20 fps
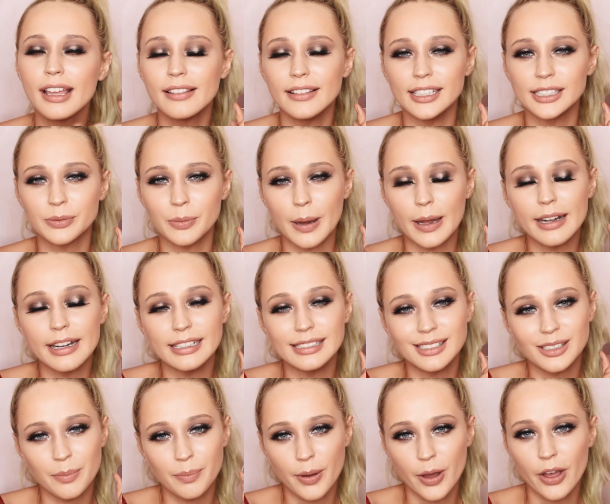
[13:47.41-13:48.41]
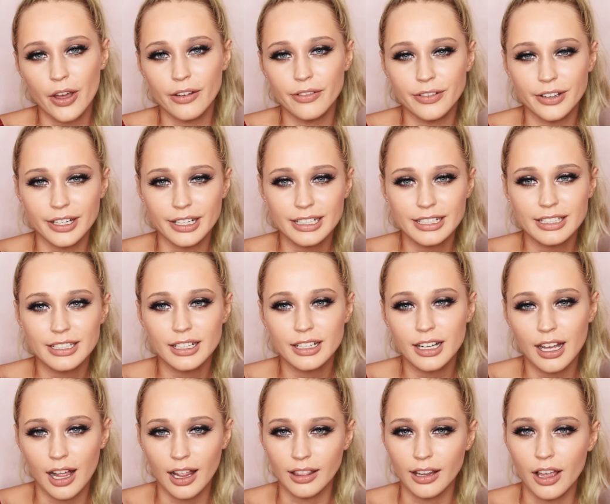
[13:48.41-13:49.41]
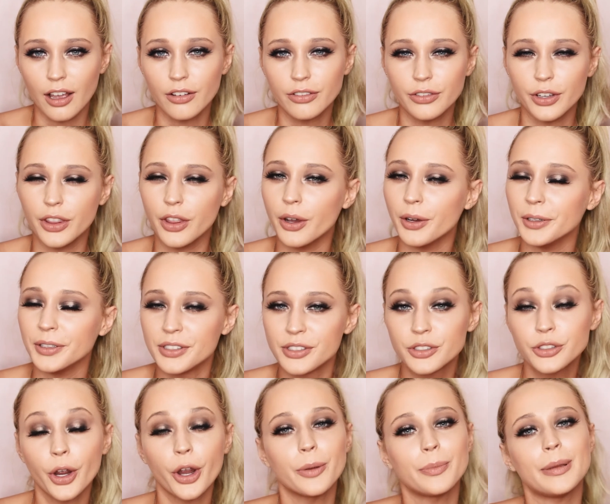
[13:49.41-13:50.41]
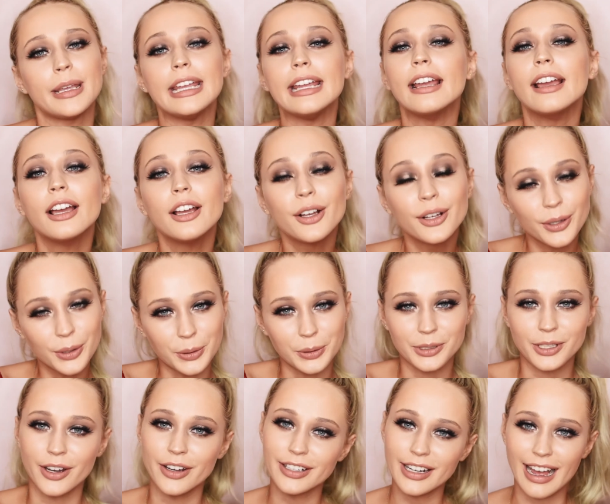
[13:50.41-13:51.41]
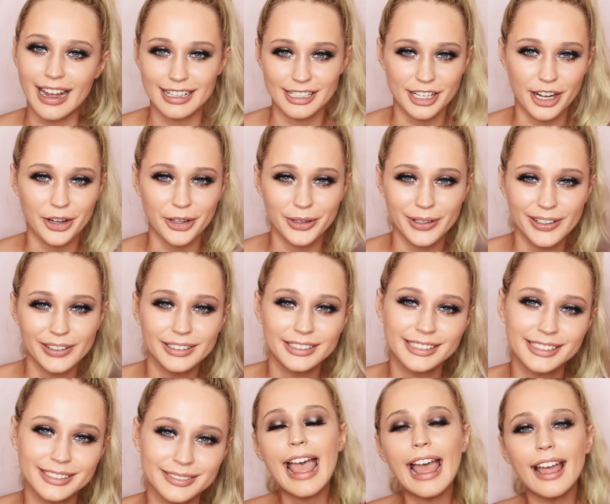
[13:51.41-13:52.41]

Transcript: This one is the perfect colour for those taupey, cool toned eyeshadow looks.